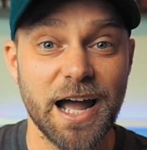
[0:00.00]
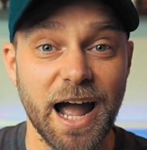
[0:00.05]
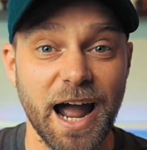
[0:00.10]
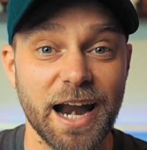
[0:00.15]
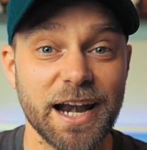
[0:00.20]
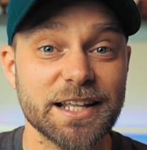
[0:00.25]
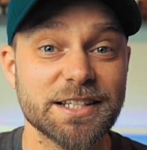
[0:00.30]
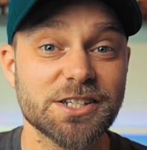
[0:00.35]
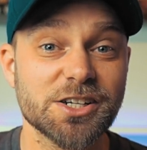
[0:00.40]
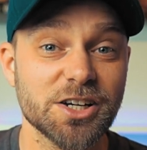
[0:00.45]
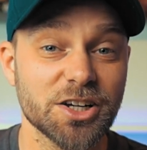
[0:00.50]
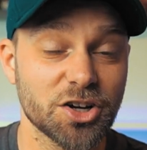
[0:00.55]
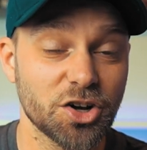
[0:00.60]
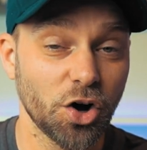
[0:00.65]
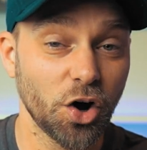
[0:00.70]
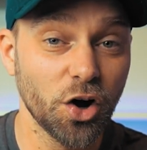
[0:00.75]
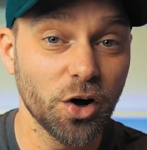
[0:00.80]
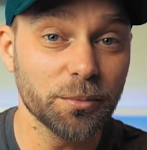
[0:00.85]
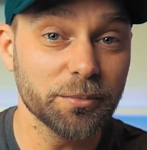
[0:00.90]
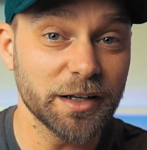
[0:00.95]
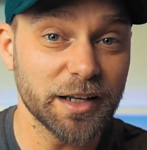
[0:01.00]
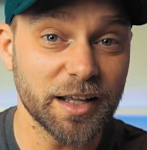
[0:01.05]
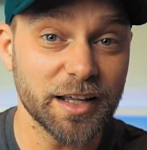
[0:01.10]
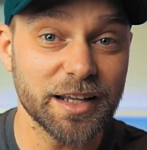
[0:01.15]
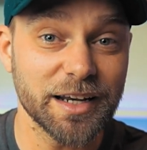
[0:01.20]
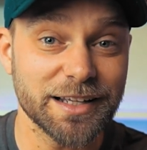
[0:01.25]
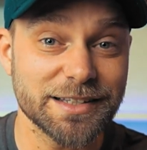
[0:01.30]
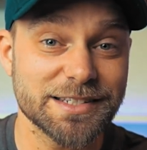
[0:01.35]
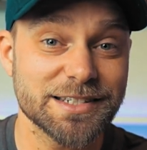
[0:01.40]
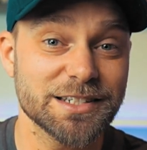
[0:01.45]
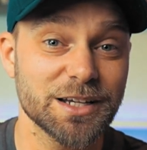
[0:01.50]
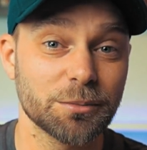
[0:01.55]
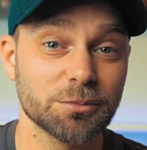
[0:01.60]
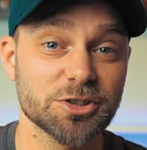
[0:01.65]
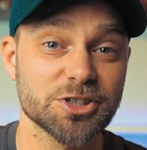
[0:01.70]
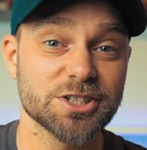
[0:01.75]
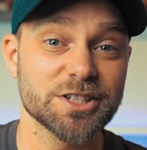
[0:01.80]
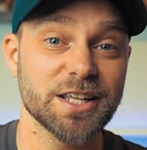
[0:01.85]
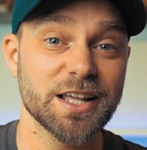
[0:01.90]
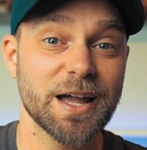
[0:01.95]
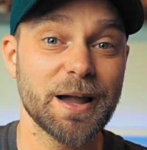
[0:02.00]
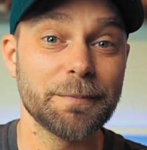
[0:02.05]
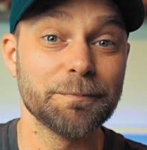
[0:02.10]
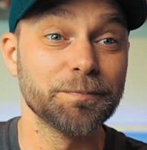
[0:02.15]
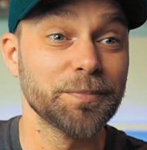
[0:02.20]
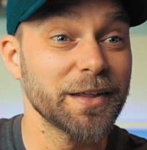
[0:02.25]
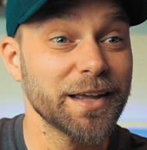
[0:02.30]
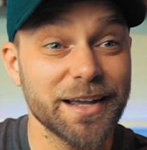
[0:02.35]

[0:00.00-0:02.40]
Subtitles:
And it's going to culminate at SummerSlam.